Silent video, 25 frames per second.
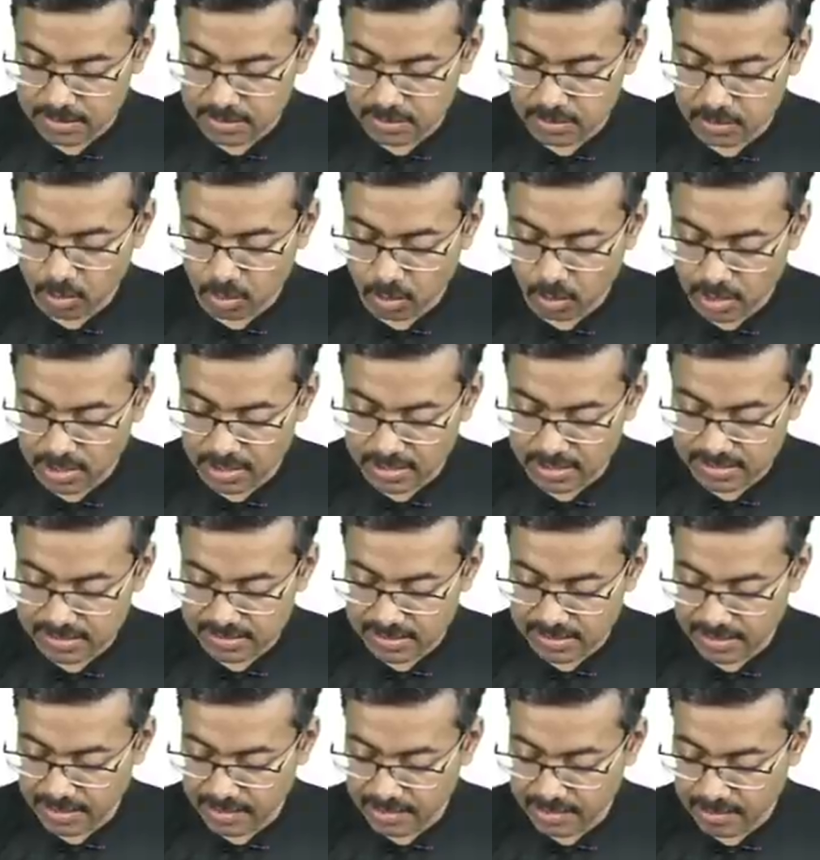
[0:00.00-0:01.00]
it's called a
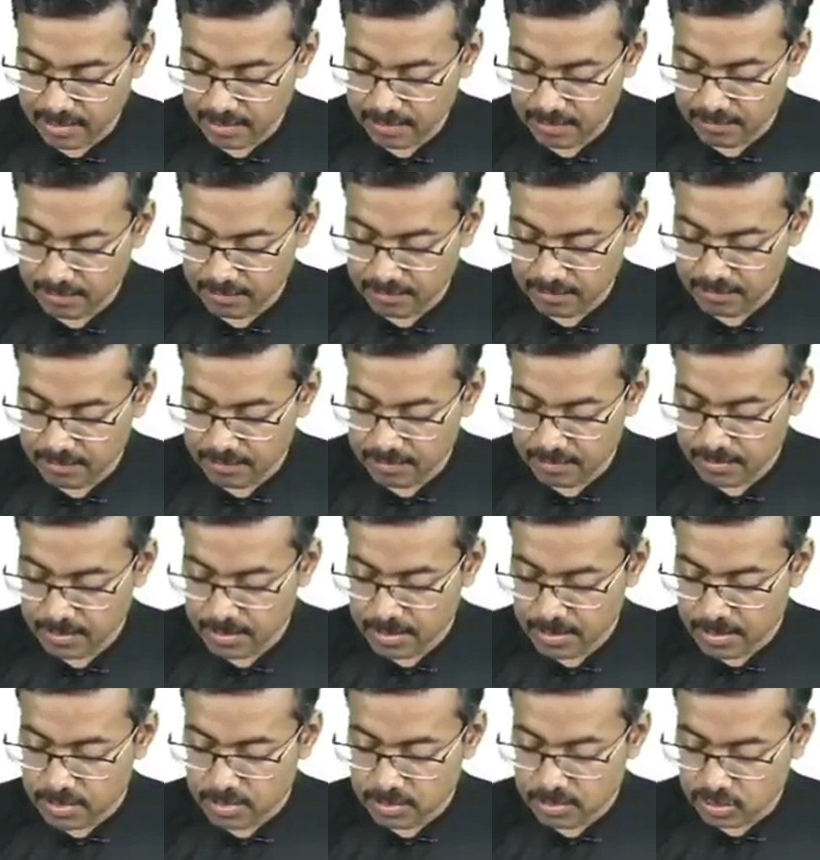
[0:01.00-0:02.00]
scale.
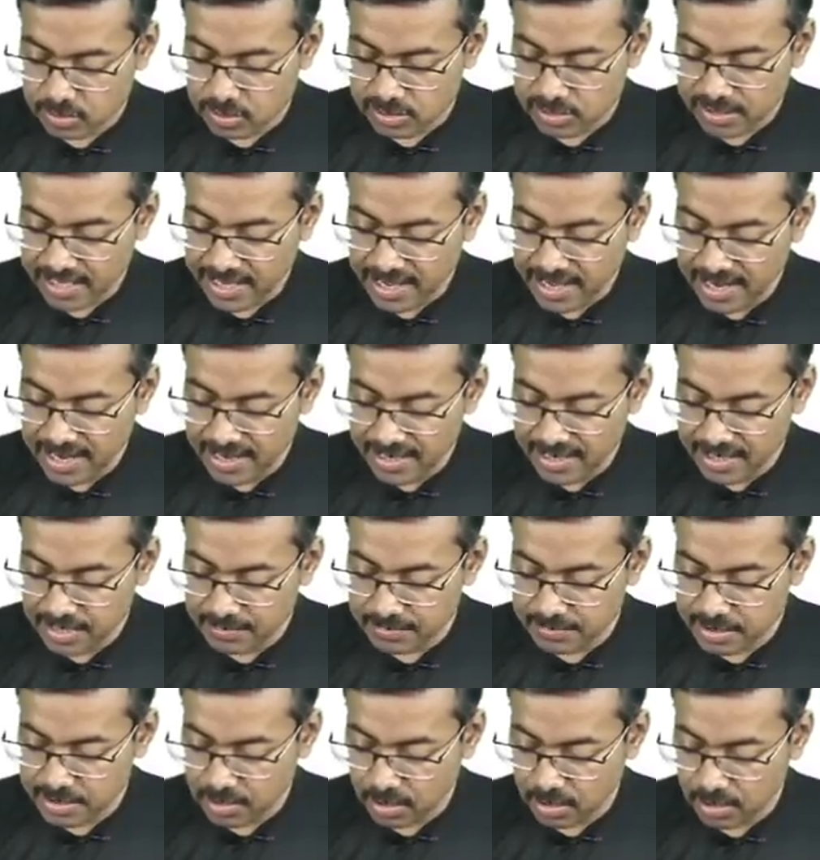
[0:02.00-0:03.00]
So scale in
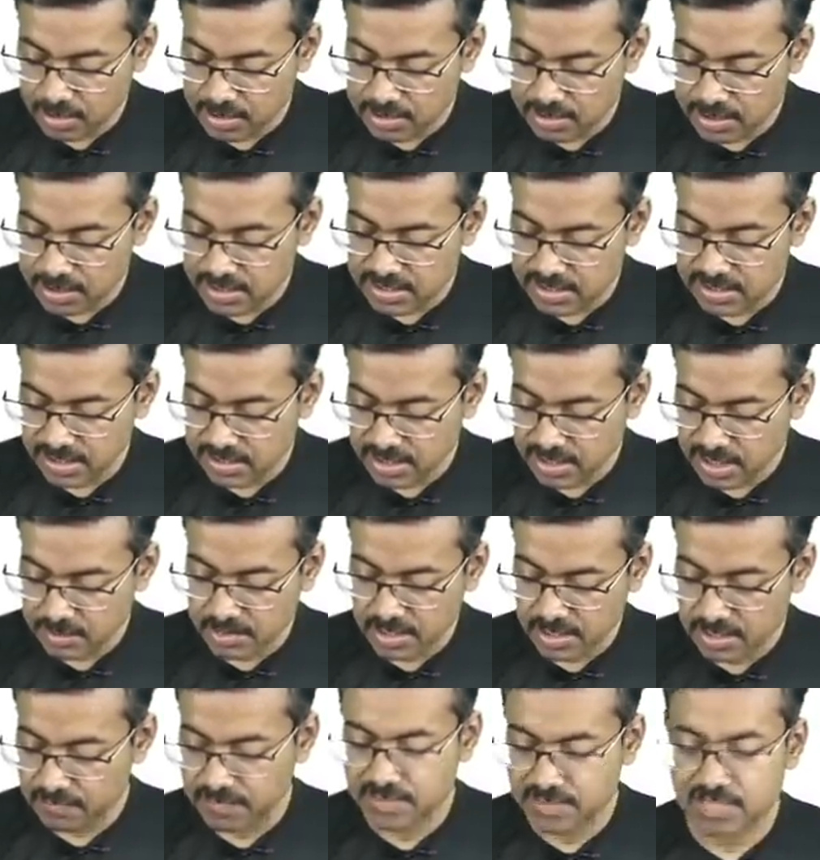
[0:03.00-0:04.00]
dermatology is
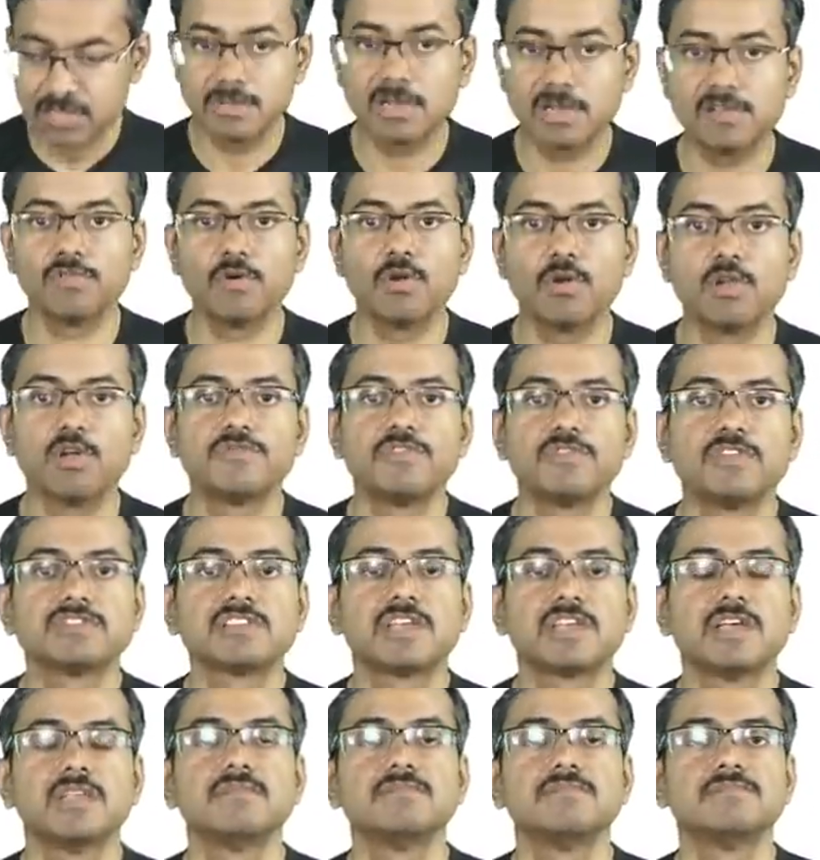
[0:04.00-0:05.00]
nothing but a visible fall of your
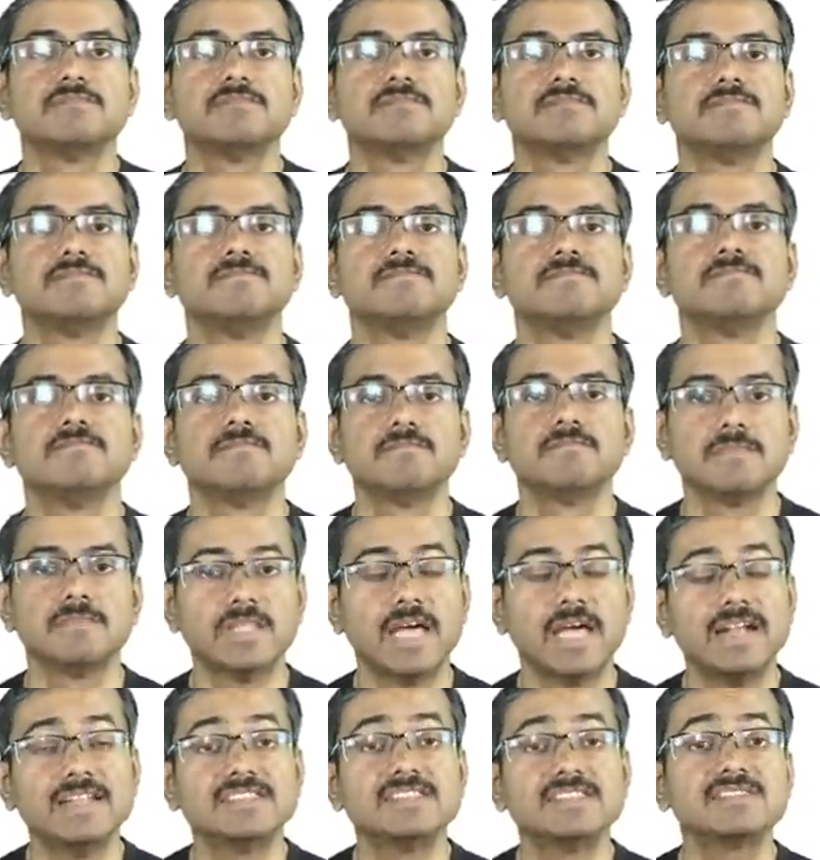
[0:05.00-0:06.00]
skin.
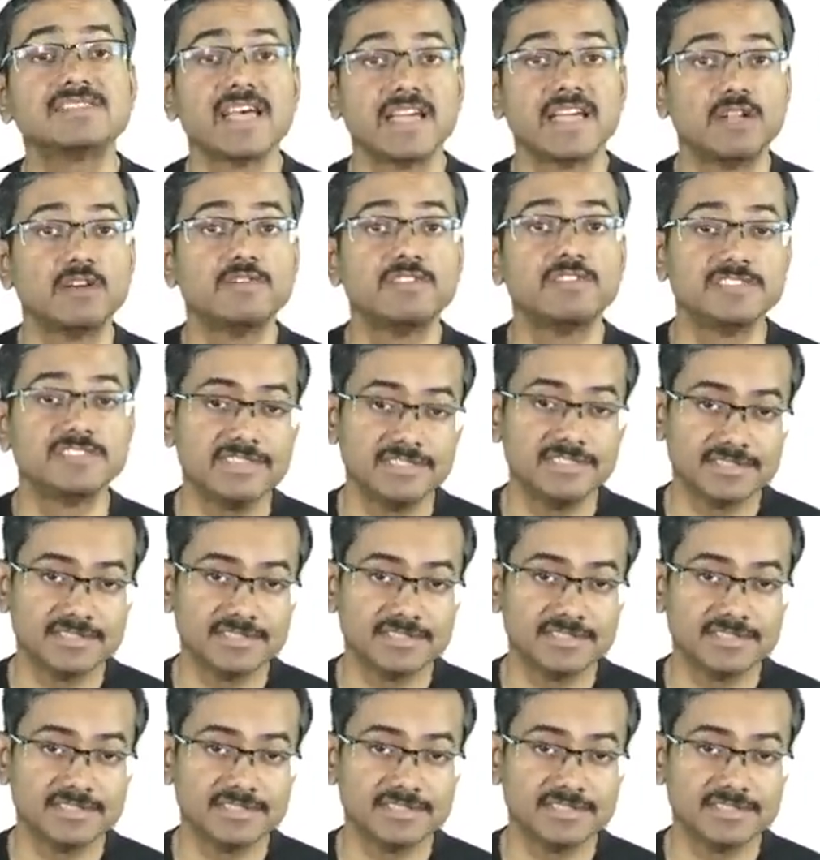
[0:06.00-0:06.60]
That is a sign of